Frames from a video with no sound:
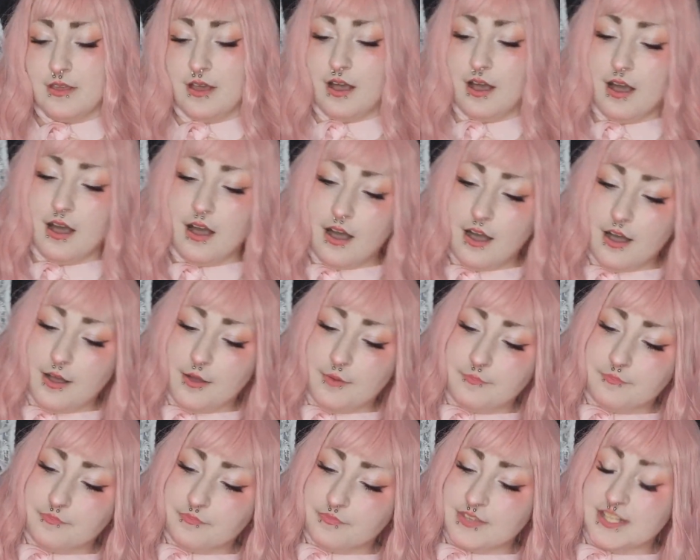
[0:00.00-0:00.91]

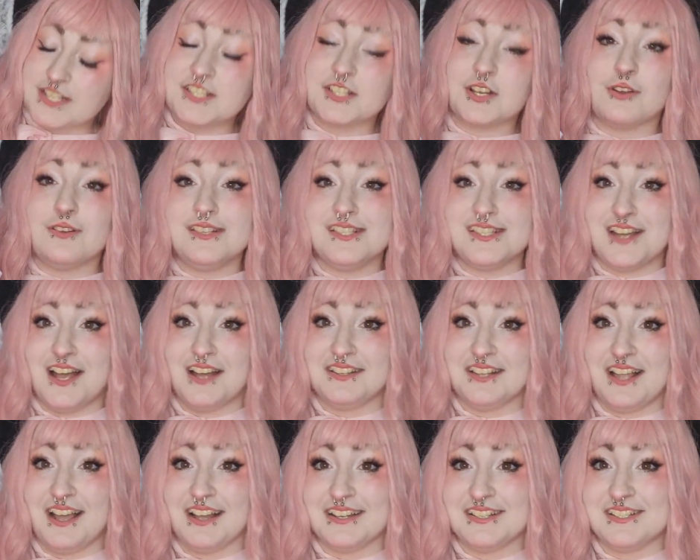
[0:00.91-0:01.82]
The skirt is not
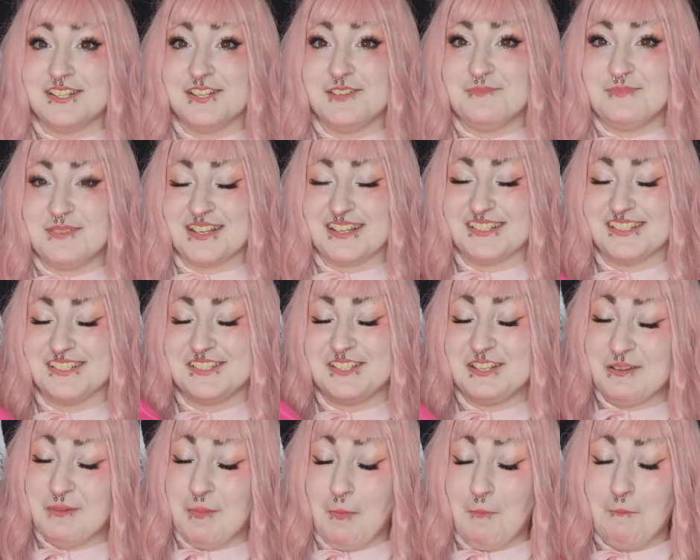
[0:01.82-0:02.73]
lined because
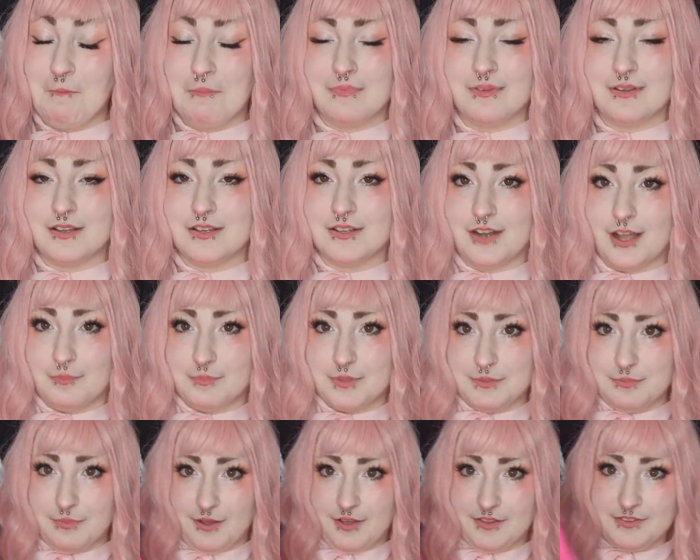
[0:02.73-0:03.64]
I could not be
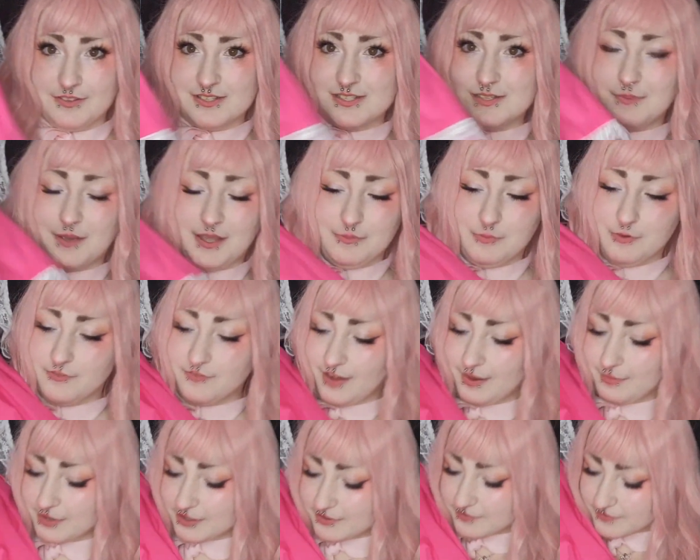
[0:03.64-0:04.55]
bothered to buy more
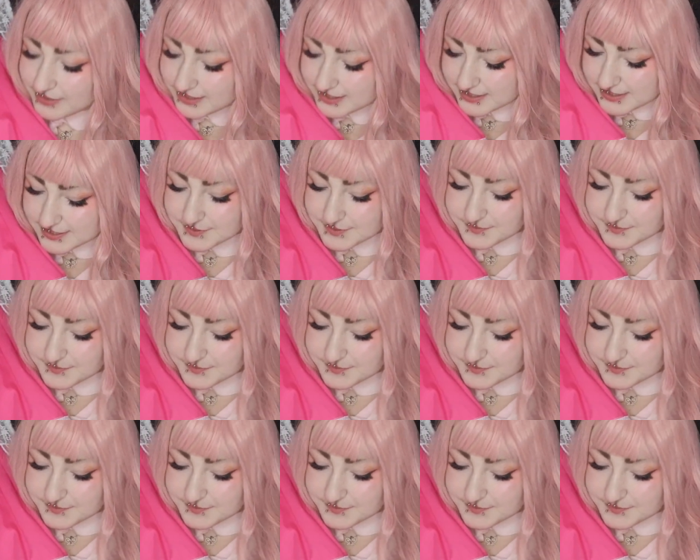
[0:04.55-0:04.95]
fabric for this.